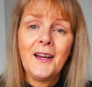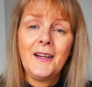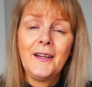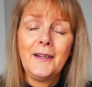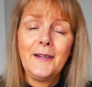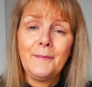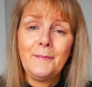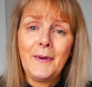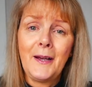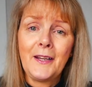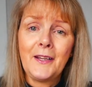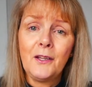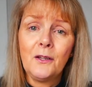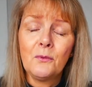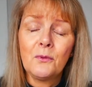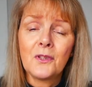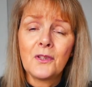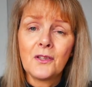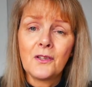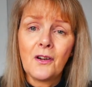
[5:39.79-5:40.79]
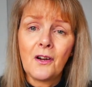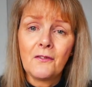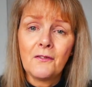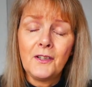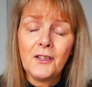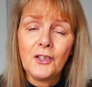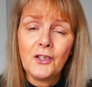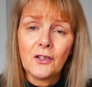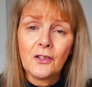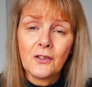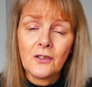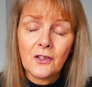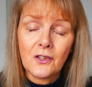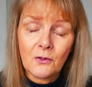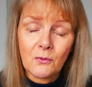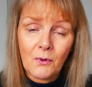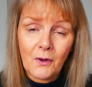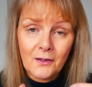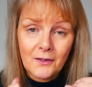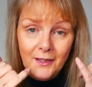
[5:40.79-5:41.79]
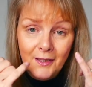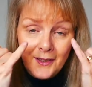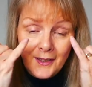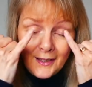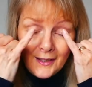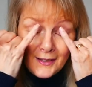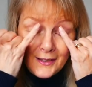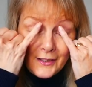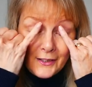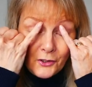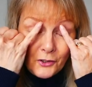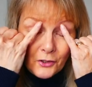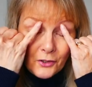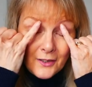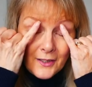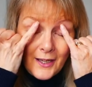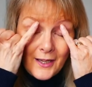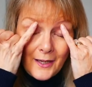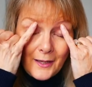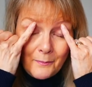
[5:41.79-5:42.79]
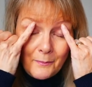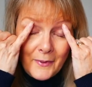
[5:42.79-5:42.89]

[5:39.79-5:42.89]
I used an Origins one and it literally,